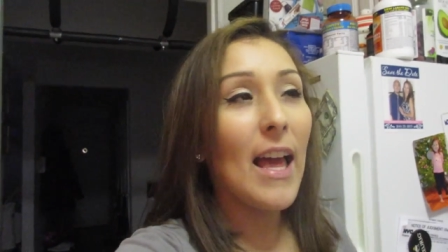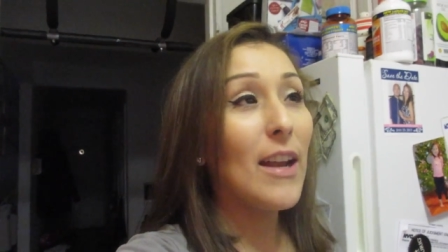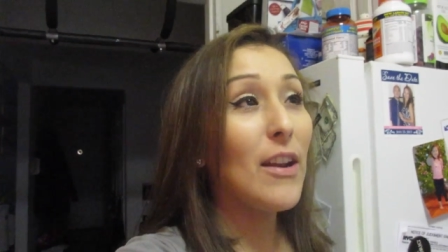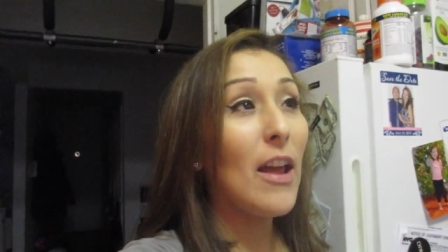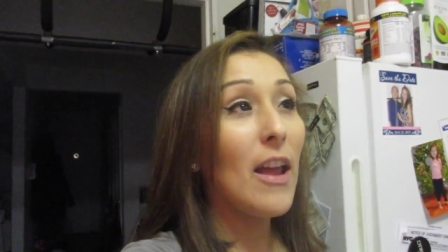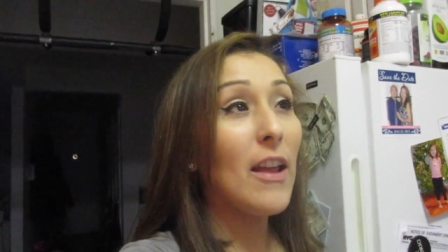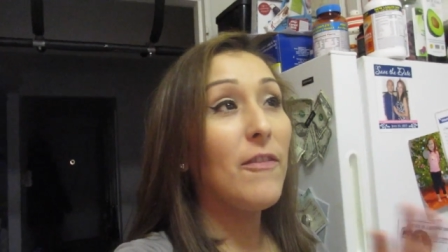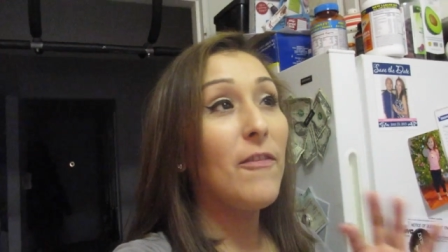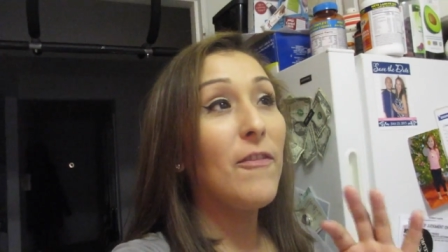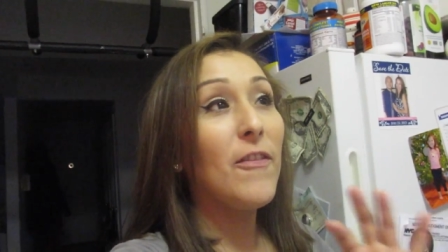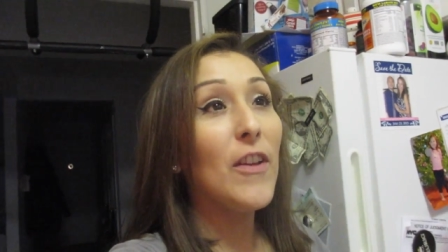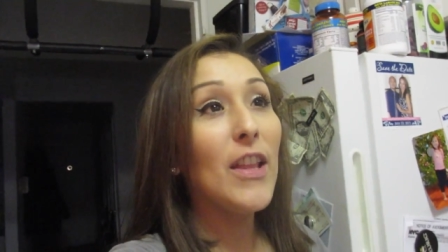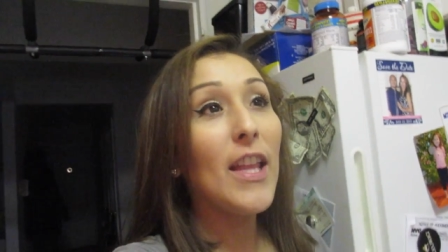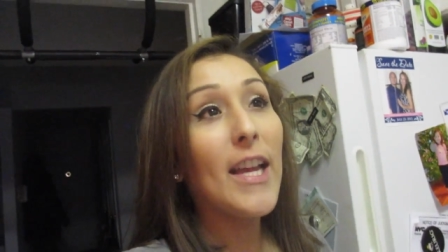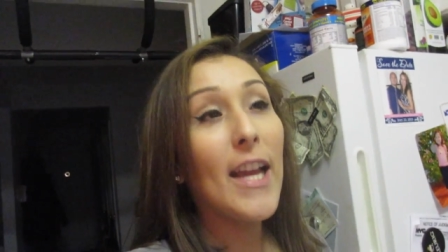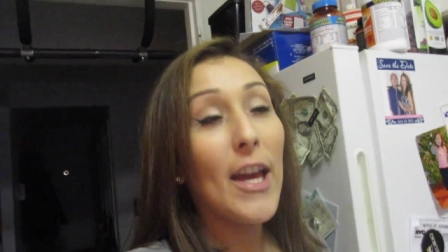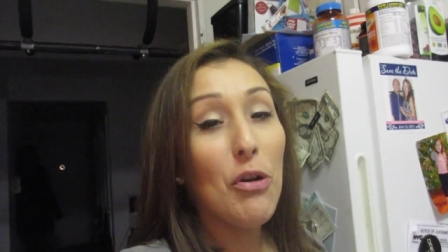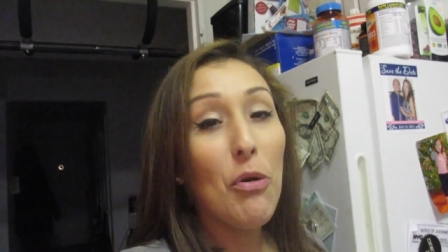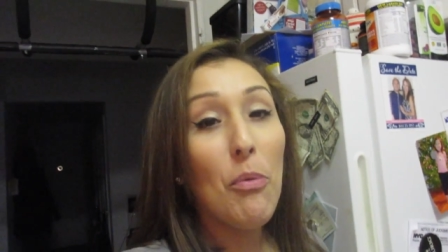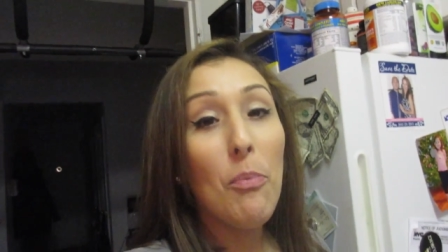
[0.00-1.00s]
I, I feel
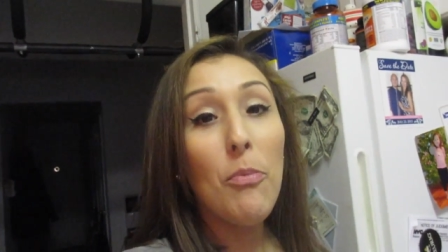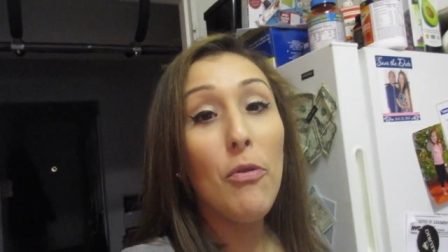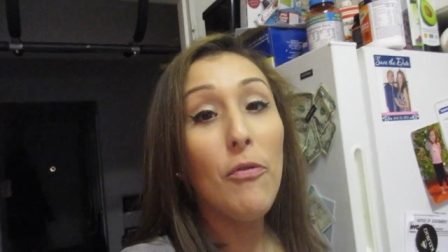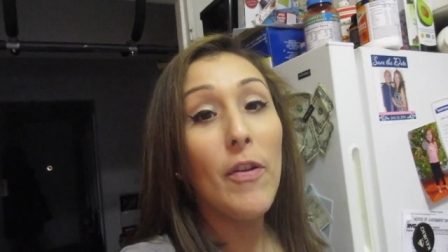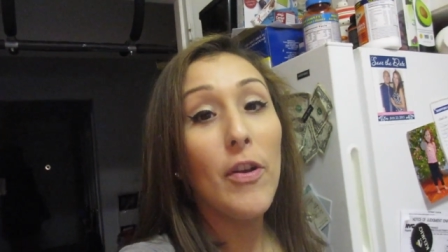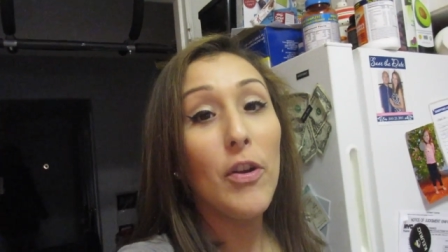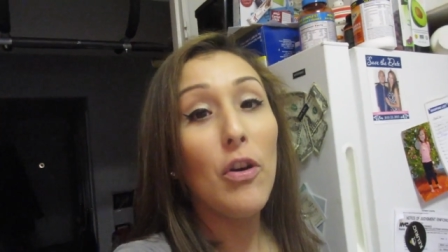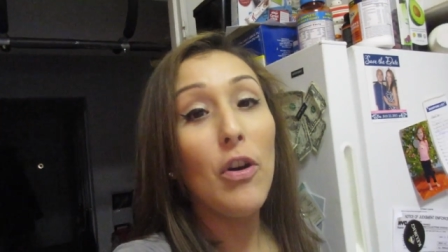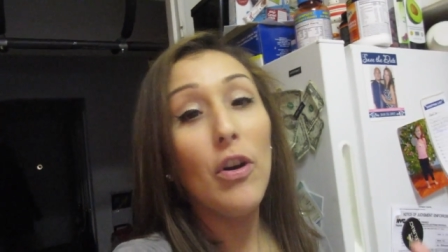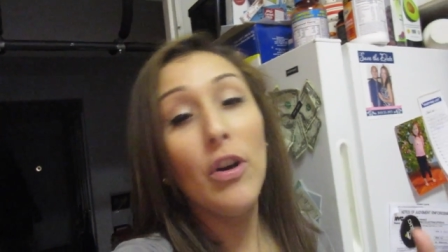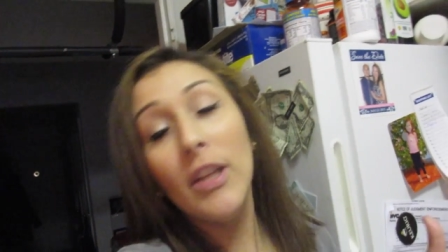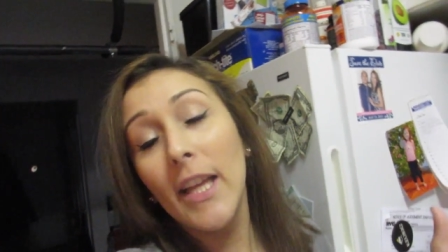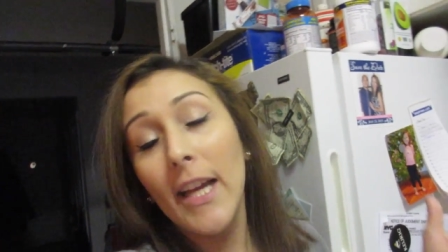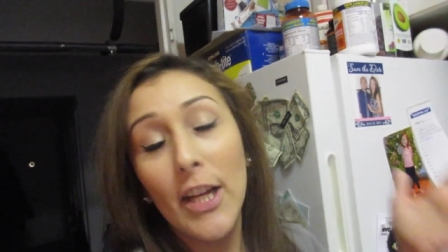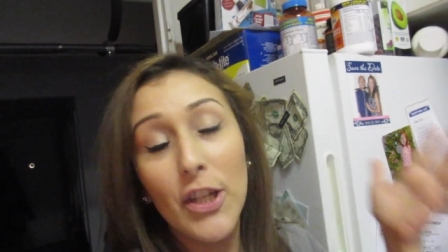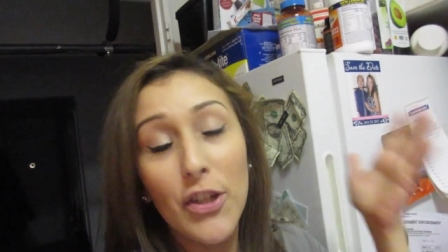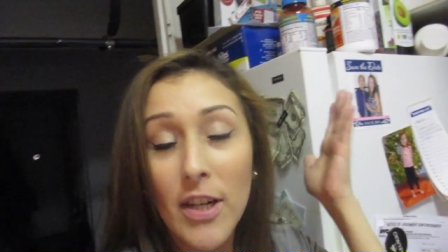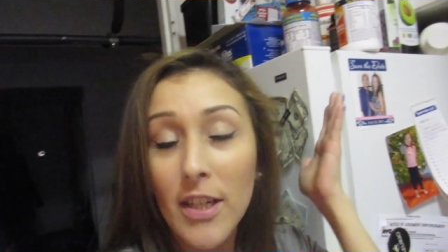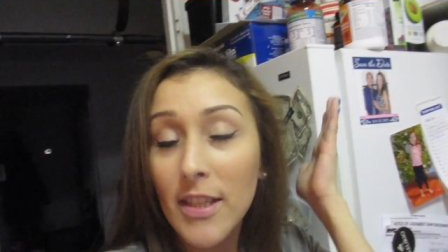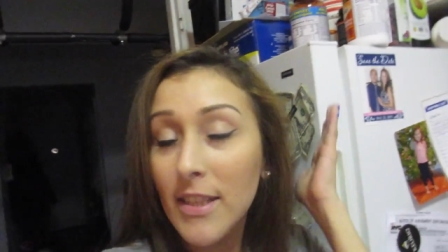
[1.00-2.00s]
like I don't move at all.
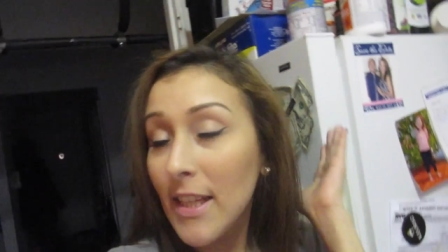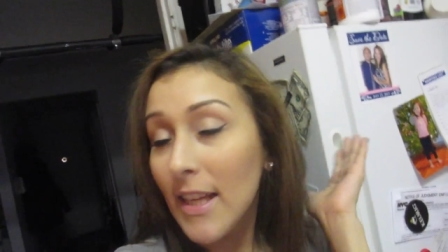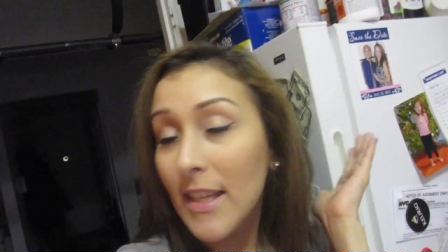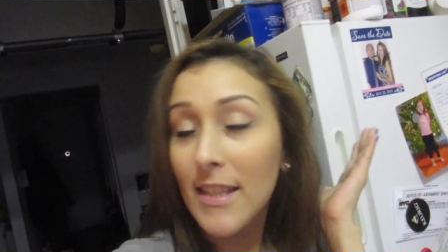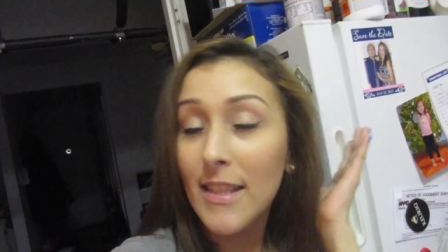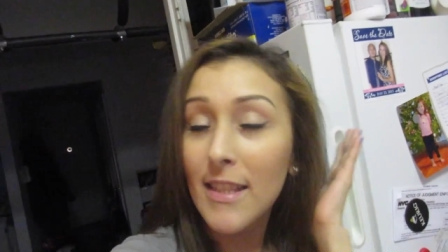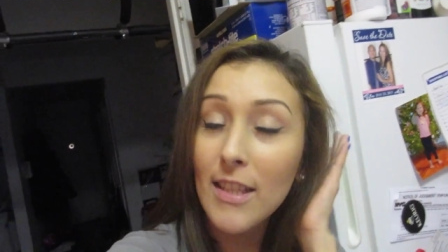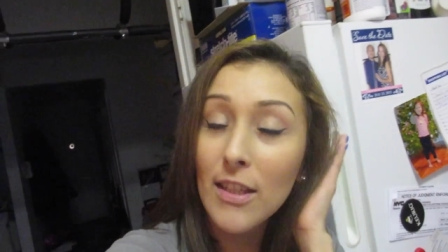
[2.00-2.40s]
Like I try to stay as